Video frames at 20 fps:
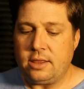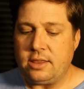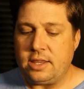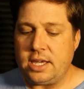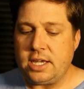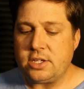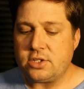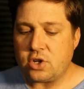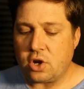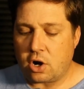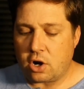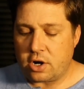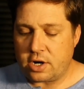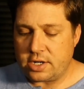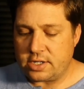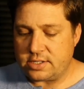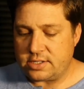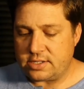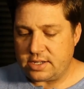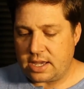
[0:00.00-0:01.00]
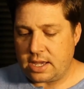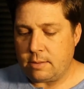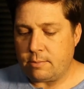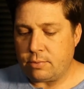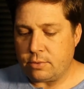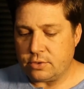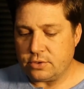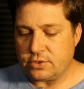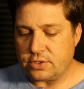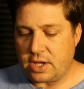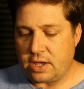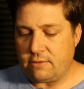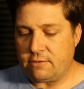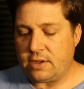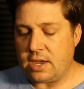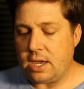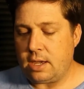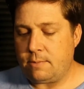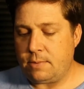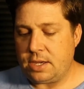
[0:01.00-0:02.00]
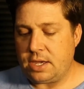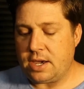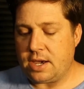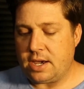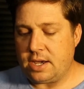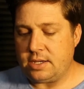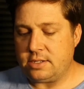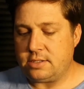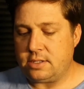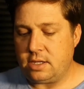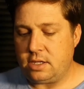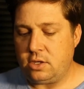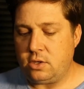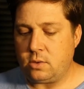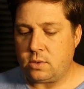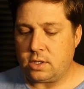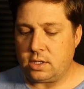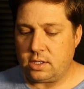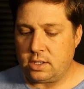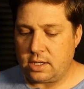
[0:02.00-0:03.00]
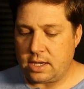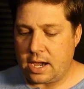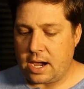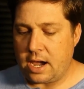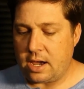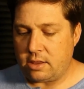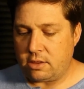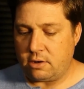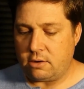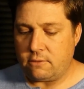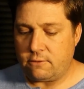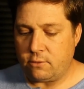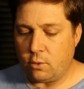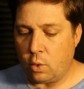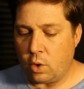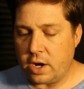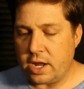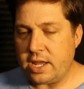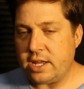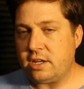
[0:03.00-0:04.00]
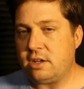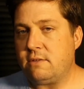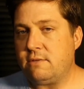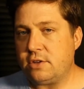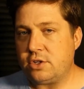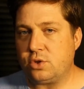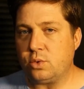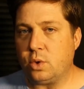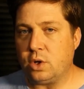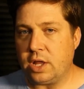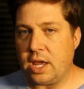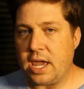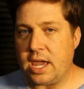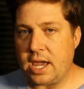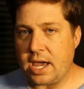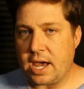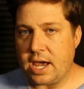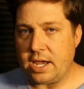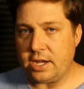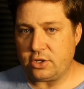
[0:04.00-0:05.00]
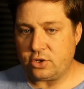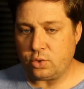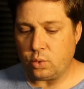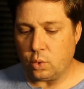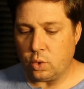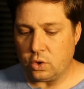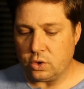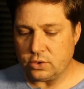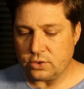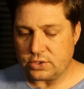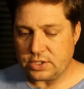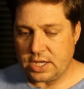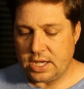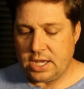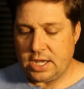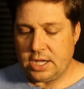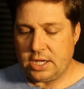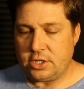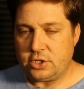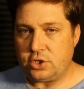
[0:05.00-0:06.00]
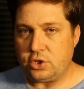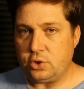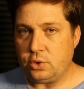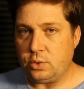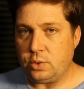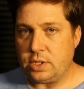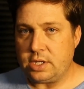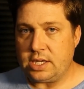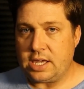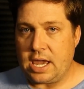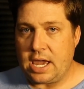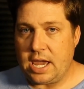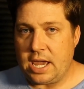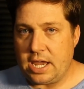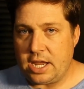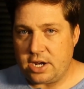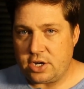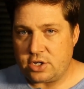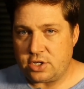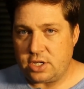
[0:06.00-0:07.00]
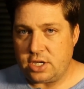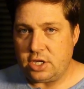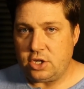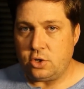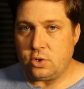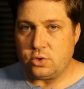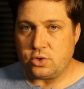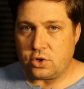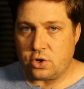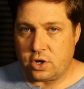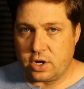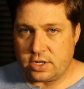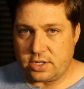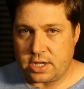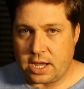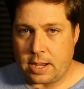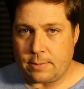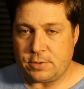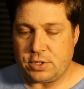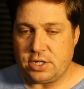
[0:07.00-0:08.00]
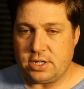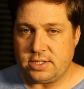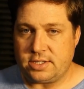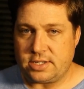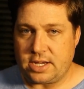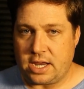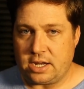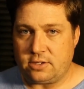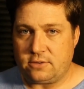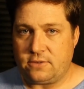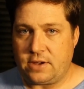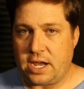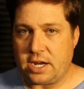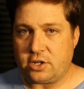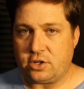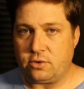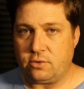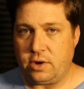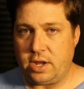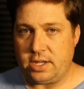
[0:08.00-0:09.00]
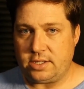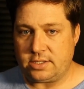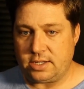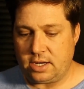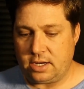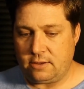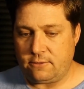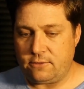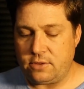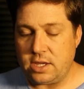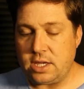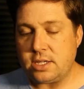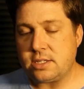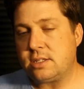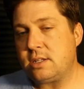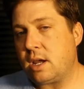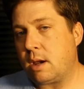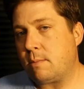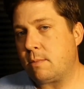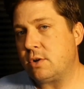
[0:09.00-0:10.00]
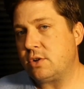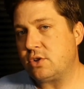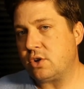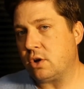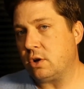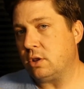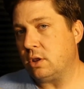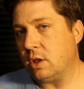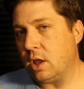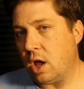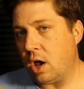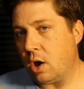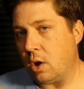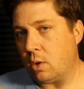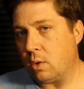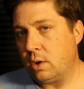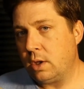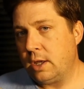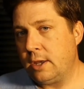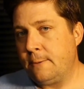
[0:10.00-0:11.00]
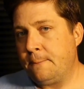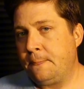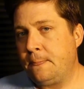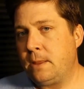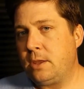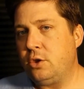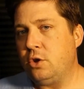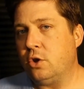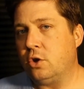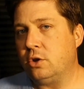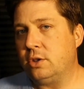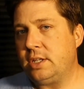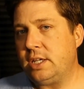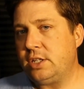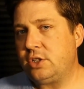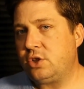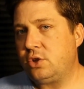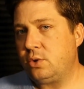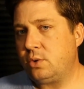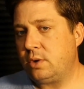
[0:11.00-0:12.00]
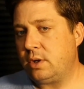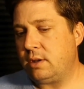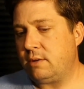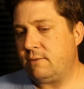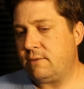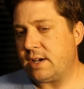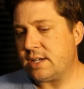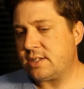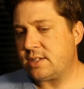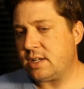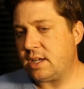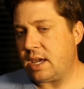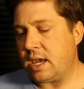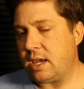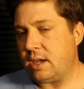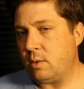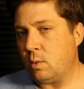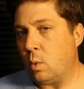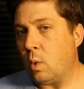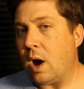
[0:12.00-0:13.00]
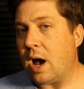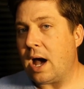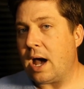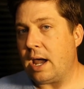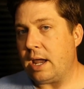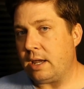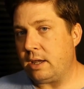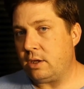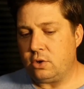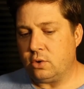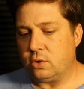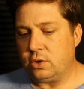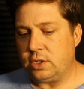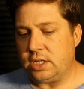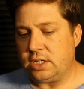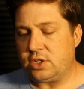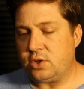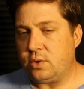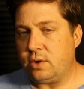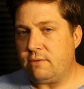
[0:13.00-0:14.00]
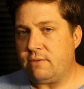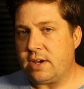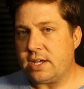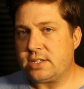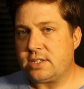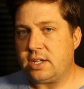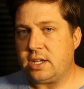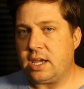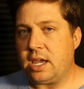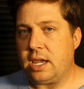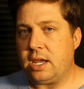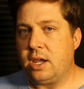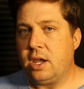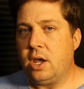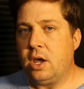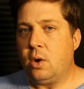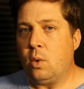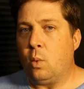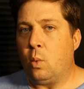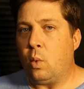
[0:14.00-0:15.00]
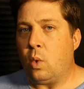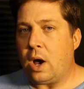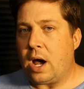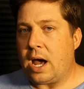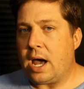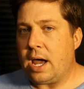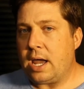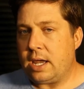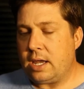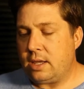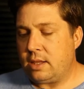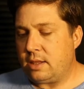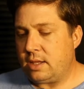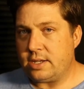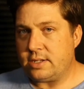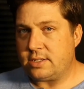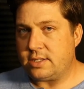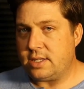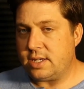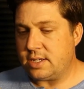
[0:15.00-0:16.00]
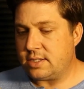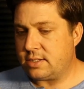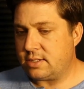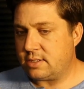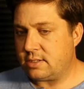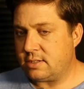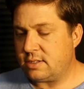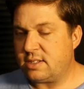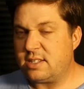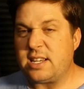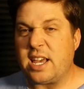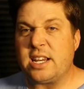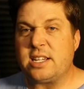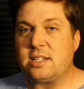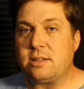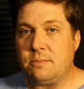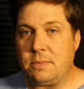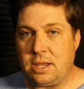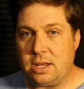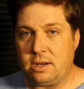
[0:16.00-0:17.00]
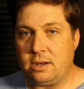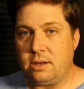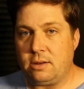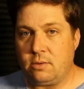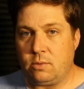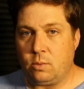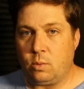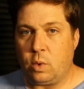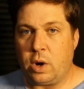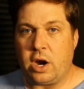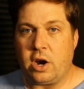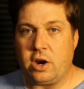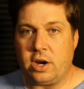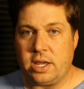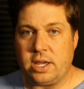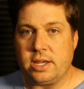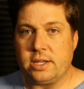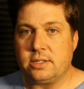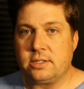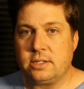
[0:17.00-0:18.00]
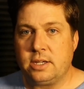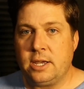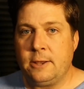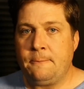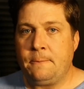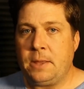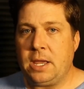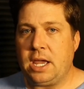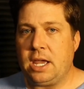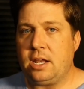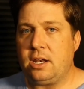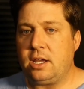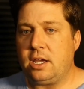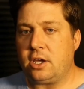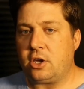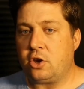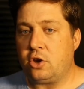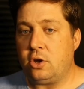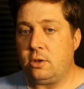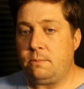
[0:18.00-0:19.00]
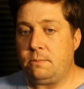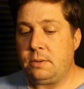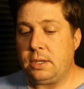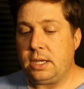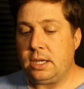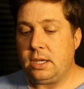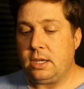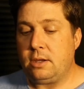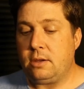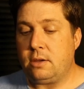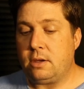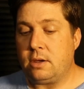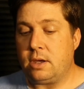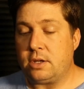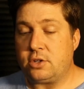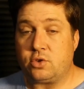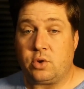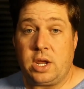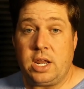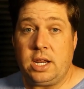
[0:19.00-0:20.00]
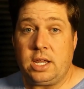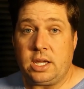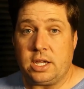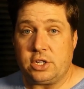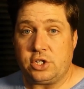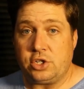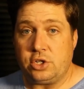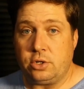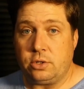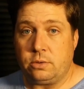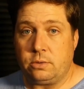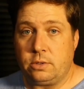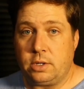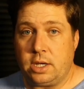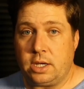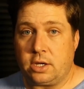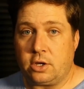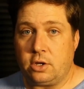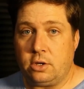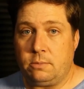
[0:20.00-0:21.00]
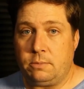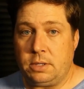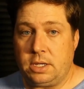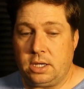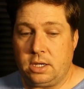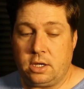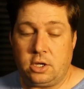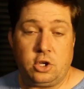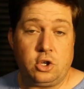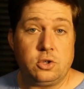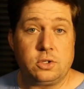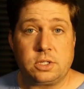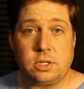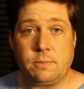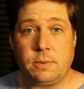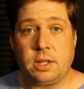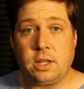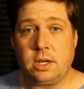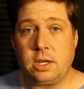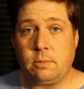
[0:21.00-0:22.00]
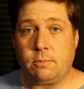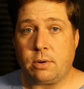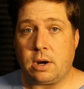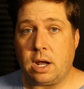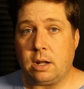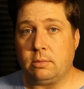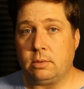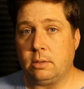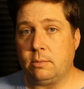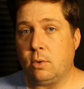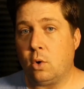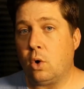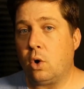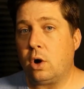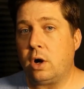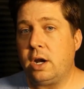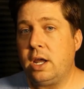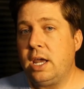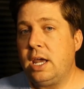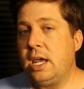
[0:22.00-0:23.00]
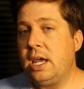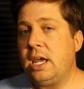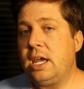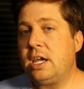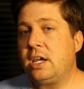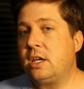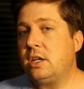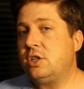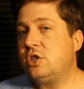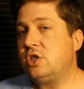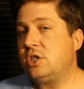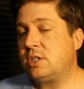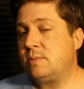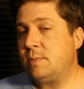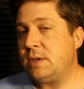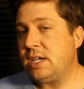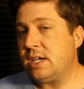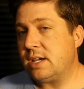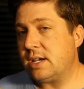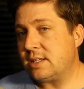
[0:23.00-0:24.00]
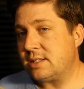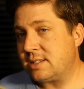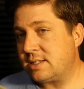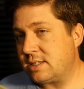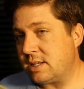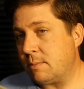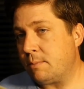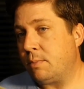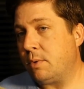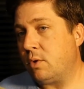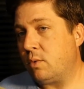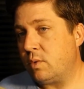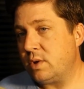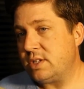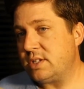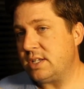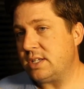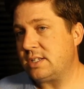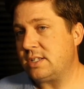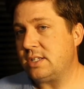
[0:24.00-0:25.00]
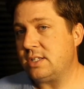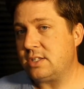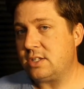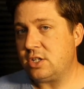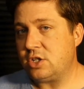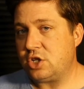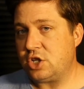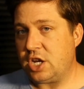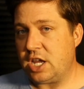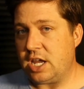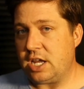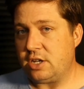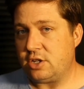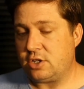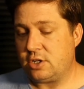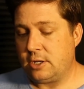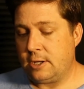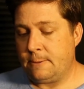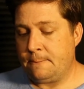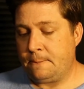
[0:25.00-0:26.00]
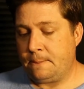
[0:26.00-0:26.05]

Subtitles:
these are examples of KPIs that you can gather for individual AI tools to gauge the user adoption and satisfaction rates. And if these numbers are low, you'll need to investigate why. You'll need to investigate, why is this sentiment where it is? And it could be a training issue. It could be a usability problem, or it could just be a simple resistance to change.